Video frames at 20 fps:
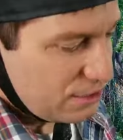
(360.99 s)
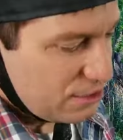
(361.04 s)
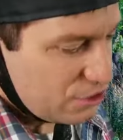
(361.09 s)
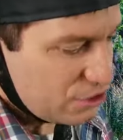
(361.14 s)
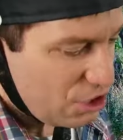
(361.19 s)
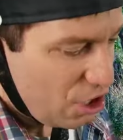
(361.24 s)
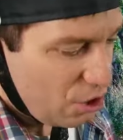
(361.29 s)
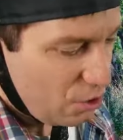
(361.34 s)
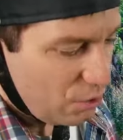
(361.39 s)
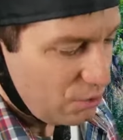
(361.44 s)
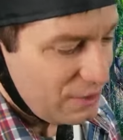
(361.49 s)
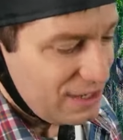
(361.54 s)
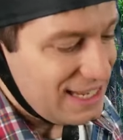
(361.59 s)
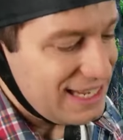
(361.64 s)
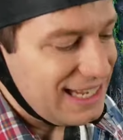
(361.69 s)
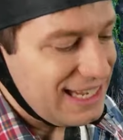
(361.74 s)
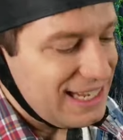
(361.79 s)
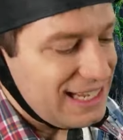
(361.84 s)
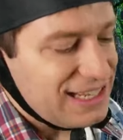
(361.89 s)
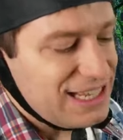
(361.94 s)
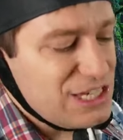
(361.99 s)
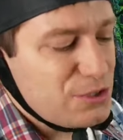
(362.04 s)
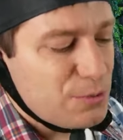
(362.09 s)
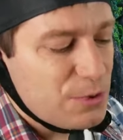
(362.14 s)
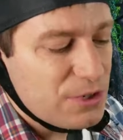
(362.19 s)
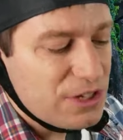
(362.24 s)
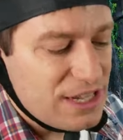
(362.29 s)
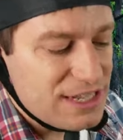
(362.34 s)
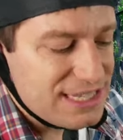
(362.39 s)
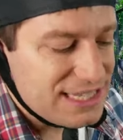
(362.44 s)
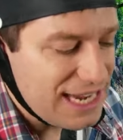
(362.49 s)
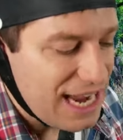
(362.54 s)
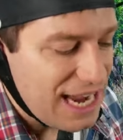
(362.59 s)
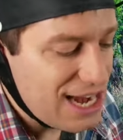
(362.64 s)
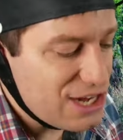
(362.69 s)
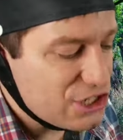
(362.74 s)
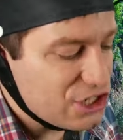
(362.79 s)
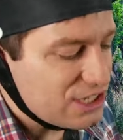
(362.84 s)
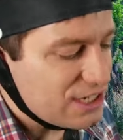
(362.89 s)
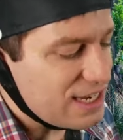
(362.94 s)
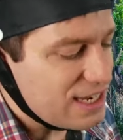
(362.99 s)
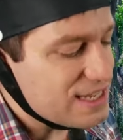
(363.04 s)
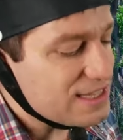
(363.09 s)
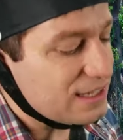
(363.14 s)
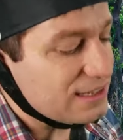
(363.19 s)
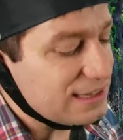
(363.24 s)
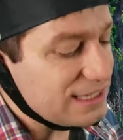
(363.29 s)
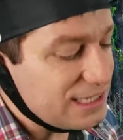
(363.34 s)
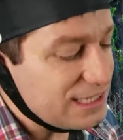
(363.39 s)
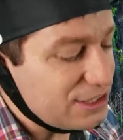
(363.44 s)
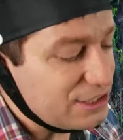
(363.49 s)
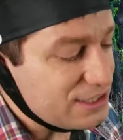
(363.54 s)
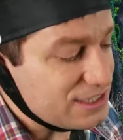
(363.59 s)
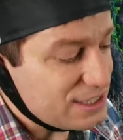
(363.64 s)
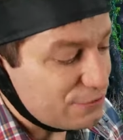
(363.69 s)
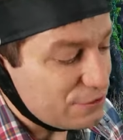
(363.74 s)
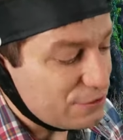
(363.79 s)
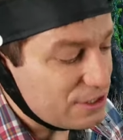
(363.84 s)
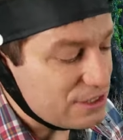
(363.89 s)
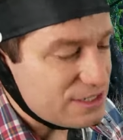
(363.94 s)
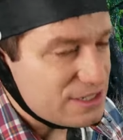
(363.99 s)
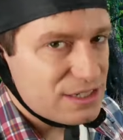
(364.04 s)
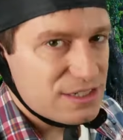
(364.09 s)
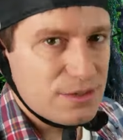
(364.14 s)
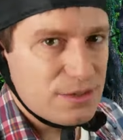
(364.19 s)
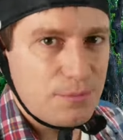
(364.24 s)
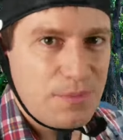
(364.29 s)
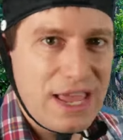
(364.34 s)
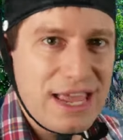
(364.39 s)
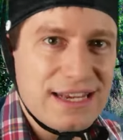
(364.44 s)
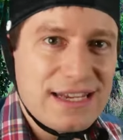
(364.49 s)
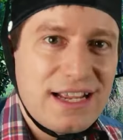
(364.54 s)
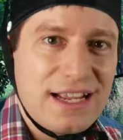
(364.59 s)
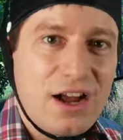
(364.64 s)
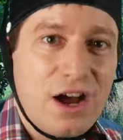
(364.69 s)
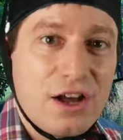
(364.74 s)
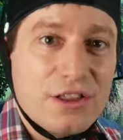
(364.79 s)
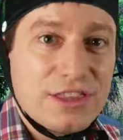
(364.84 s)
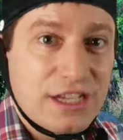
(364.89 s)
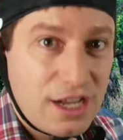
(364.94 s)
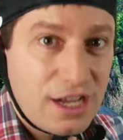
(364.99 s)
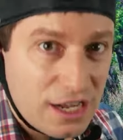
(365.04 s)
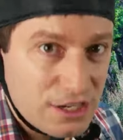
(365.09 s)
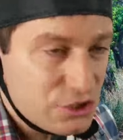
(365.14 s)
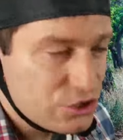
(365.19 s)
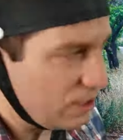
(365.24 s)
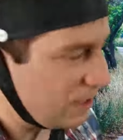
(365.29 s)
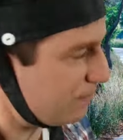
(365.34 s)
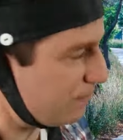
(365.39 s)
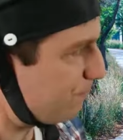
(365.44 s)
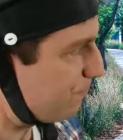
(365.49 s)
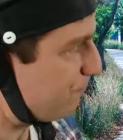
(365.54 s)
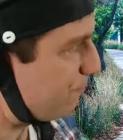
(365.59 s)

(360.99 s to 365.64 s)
So, English pronunciation is a little different depending on the country